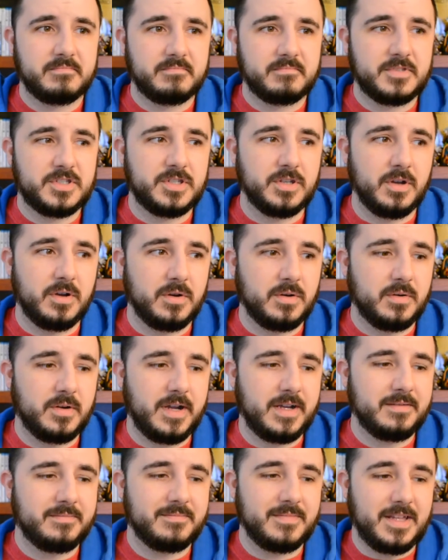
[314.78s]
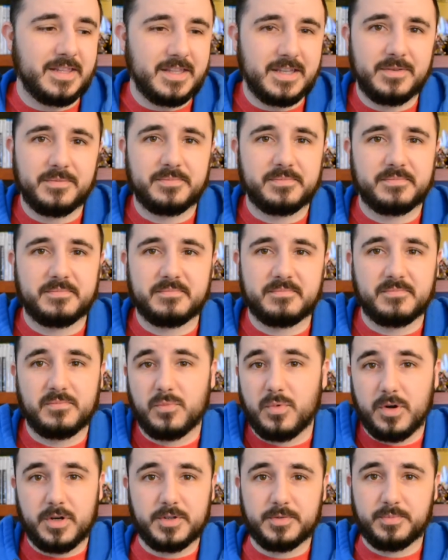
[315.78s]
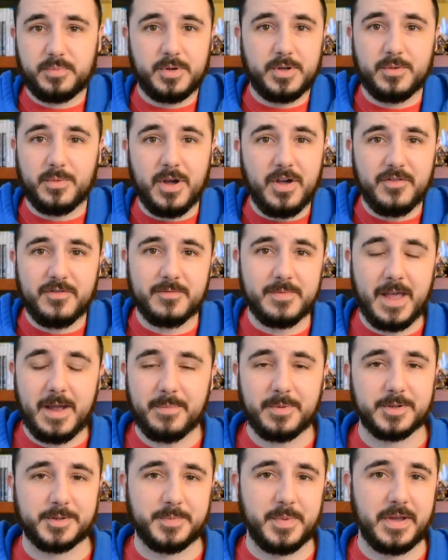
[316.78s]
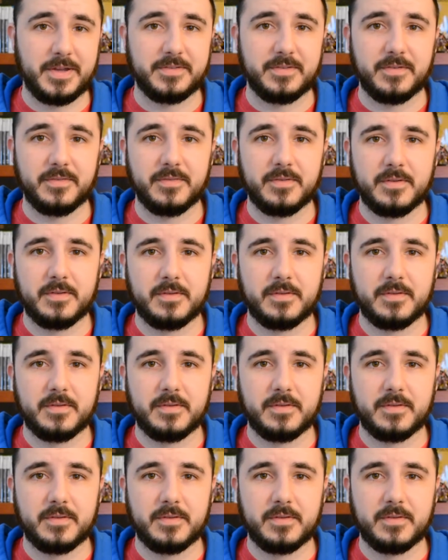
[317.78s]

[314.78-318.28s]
so I think it works pretty well from that perspective.